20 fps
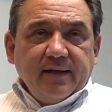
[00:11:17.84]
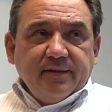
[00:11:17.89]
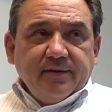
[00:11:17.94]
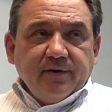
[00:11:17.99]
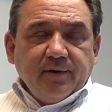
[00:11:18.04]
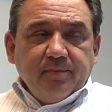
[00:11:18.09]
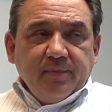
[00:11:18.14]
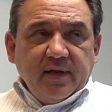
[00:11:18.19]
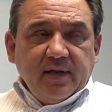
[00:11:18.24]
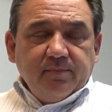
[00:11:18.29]

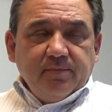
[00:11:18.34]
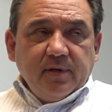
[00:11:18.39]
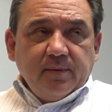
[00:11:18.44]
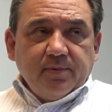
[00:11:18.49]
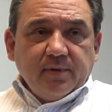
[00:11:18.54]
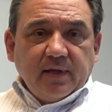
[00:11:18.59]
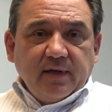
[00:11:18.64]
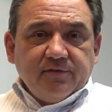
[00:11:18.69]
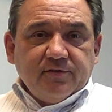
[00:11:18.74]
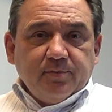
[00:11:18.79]
are many
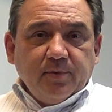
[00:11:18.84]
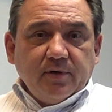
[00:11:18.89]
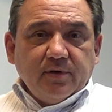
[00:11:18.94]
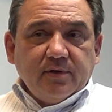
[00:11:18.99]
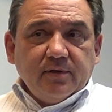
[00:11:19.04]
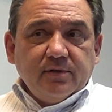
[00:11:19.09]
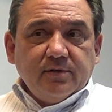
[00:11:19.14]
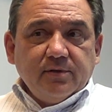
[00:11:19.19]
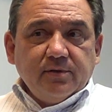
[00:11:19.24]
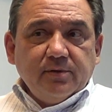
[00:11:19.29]
people I've
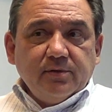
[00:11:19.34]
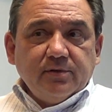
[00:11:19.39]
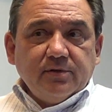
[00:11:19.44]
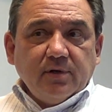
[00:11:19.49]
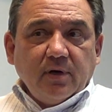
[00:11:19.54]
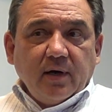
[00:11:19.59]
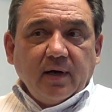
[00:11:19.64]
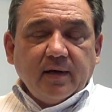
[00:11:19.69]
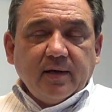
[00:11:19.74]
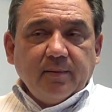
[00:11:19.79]
spoken to who
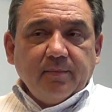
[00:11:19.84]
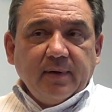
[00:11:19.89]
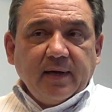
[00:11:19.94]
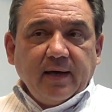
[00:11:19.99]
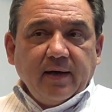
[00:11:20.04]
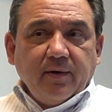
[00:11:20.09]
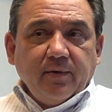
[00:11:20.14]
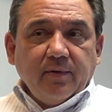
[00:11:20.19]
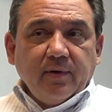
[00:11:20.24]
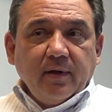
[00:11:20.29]
talk
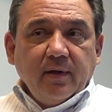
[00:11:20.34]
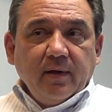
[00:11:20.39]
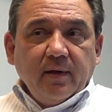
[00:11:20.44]
about